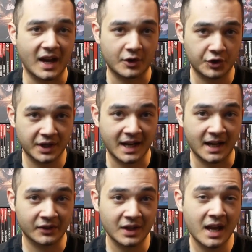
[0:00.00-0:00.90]
action to
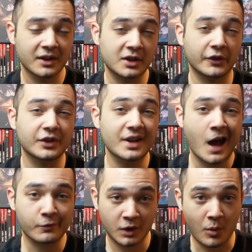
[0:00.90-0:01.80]
cast, does
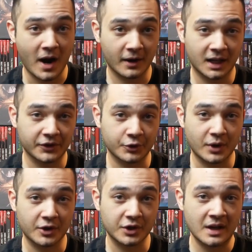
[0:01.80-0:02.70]
not require
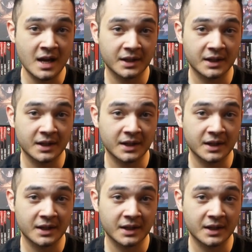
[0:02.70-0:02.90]
concentration,